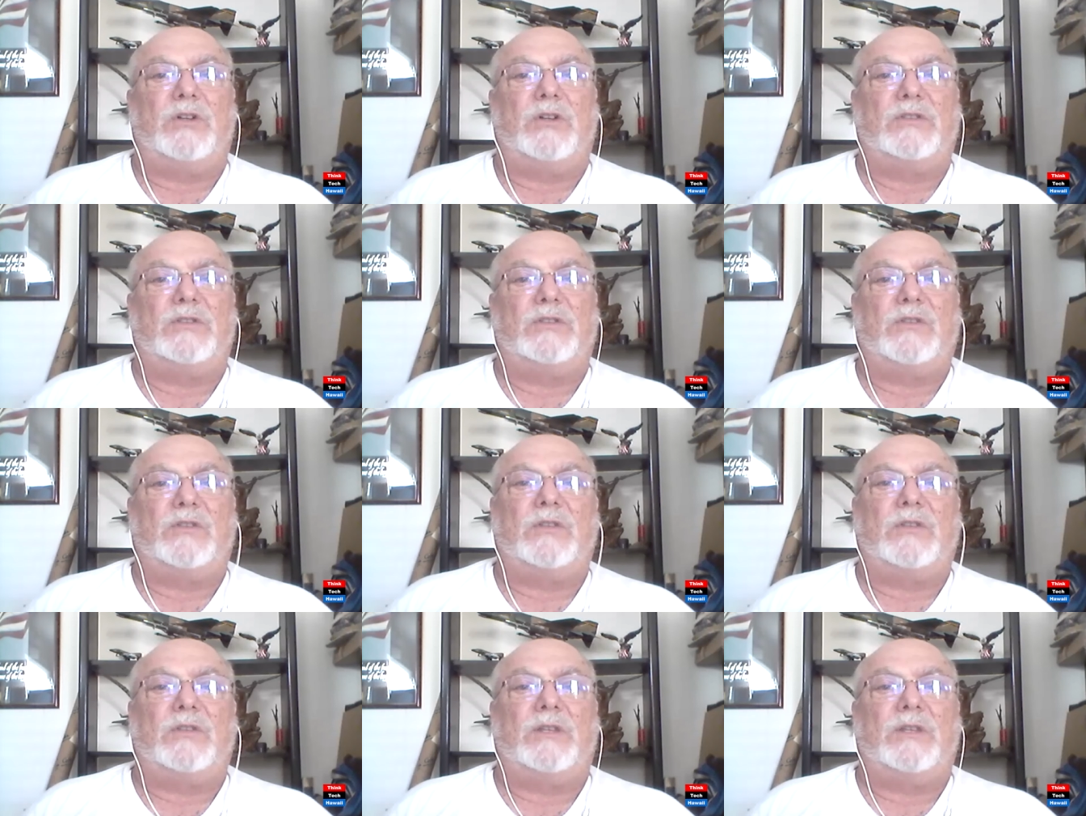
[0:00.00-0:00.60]

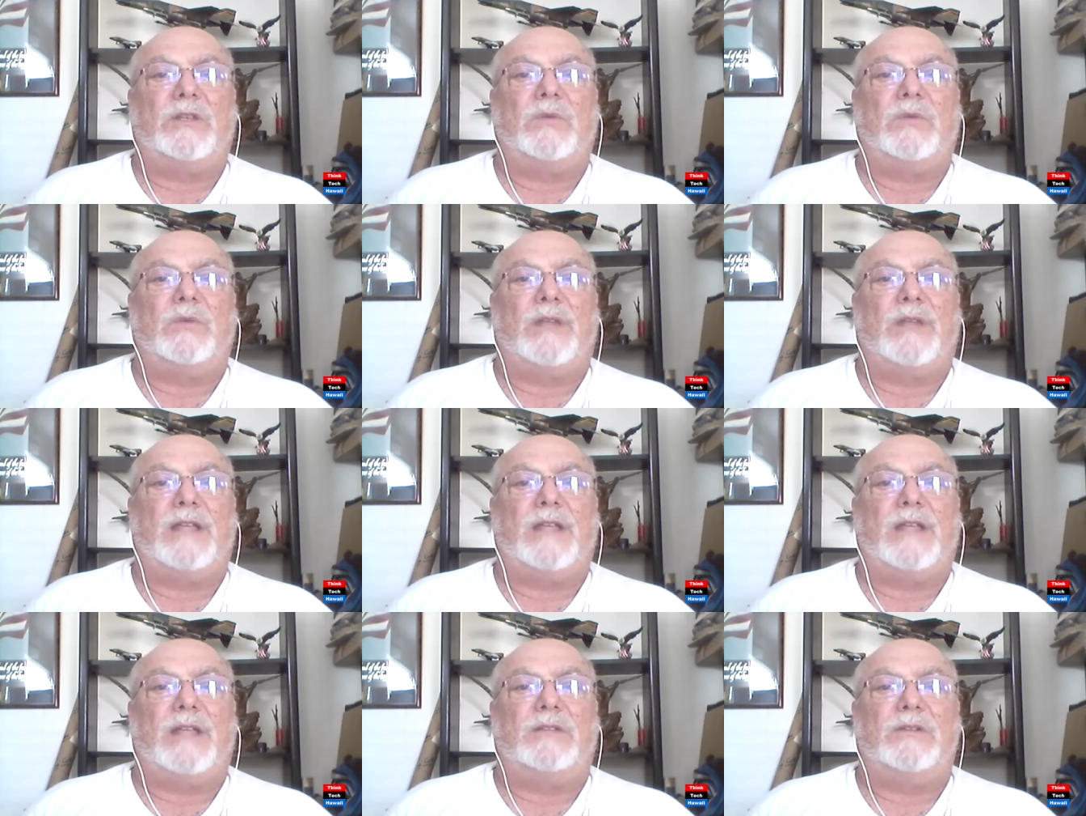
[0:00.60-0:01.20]
certainly would
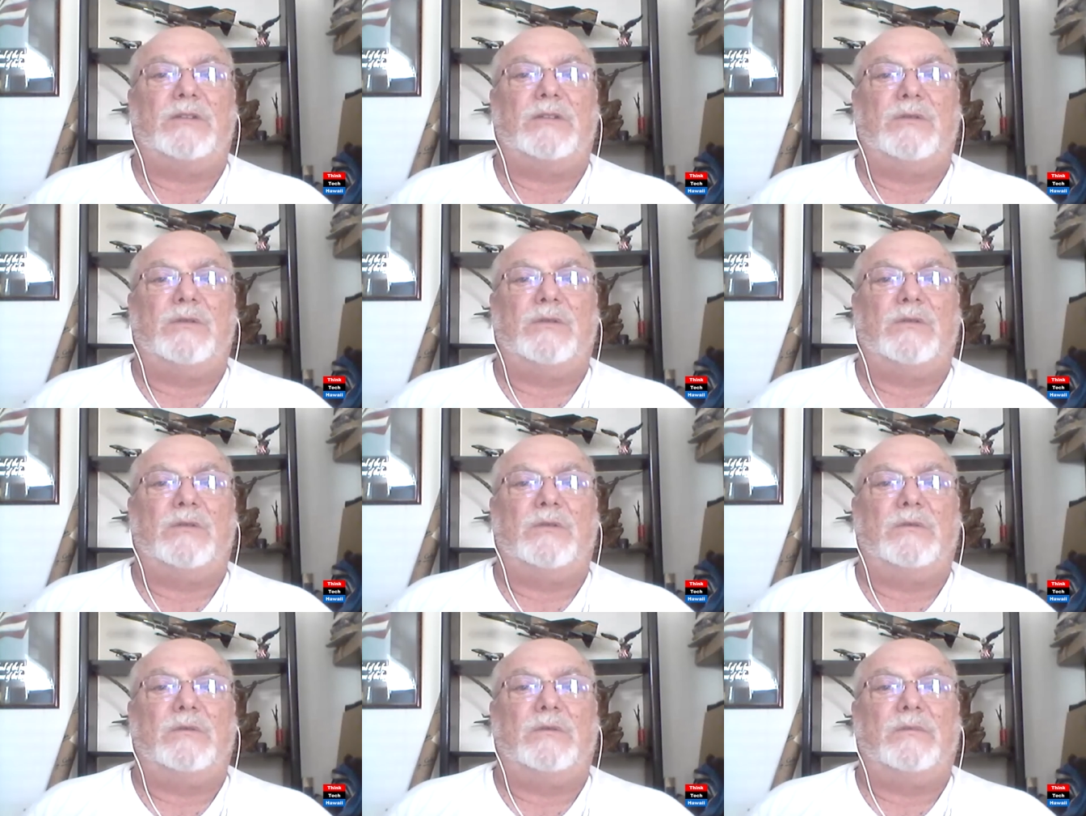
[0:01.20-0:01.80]
like to
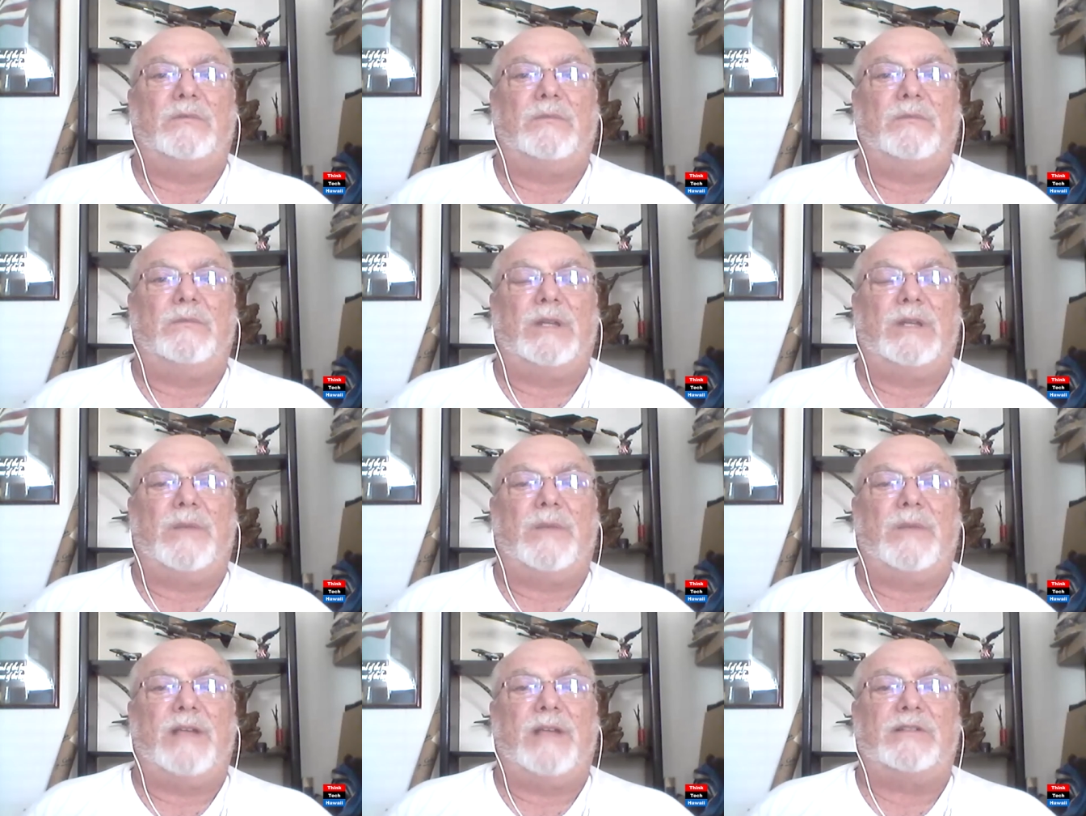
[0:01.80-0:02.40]

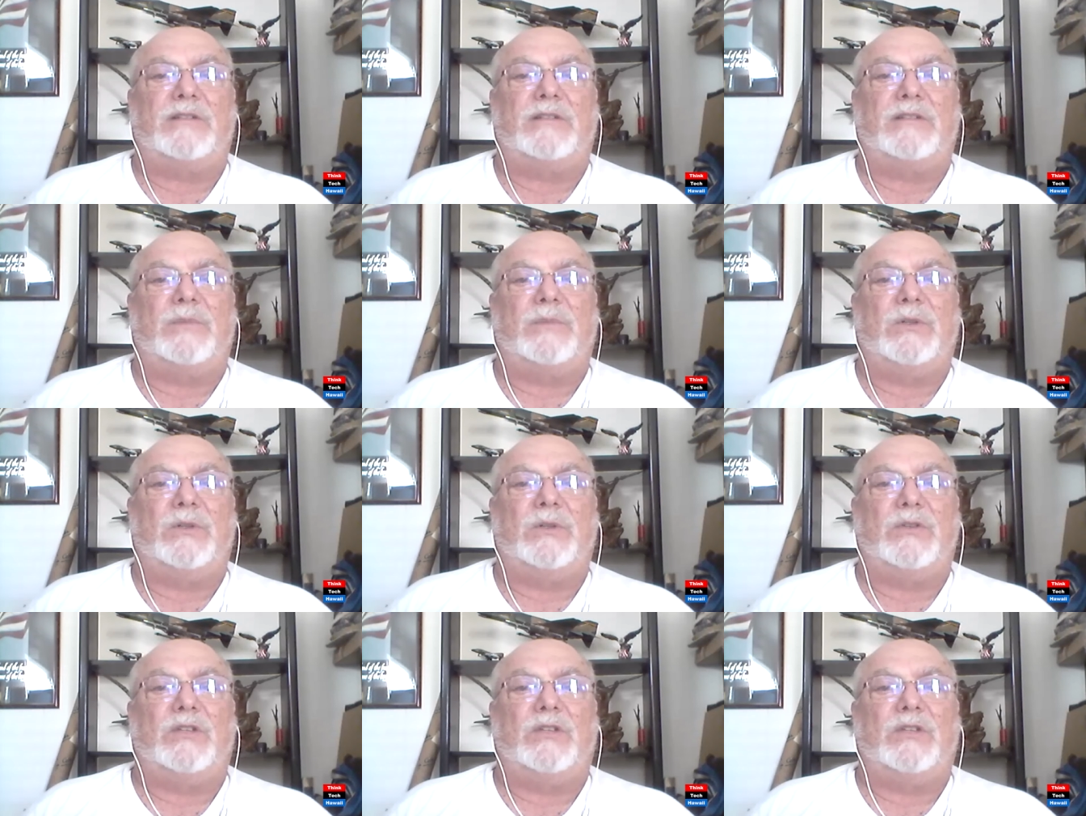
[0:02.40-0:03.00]
minimize the
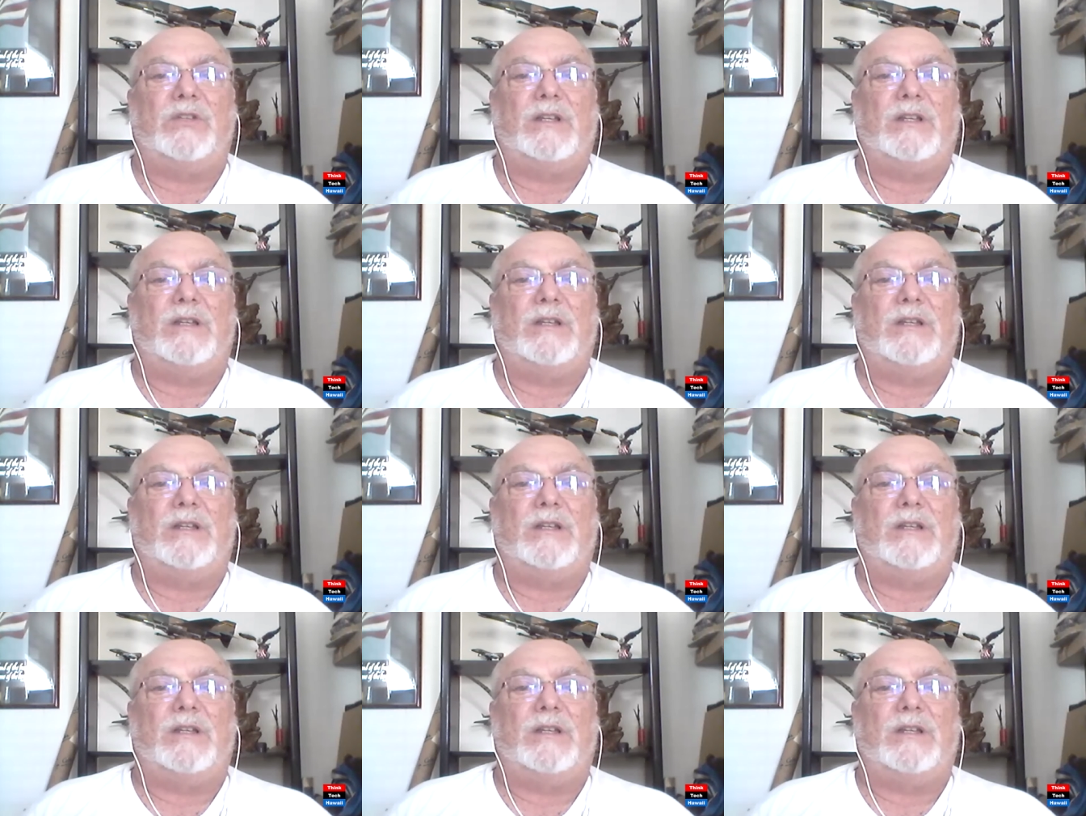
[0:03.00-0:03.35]
pollution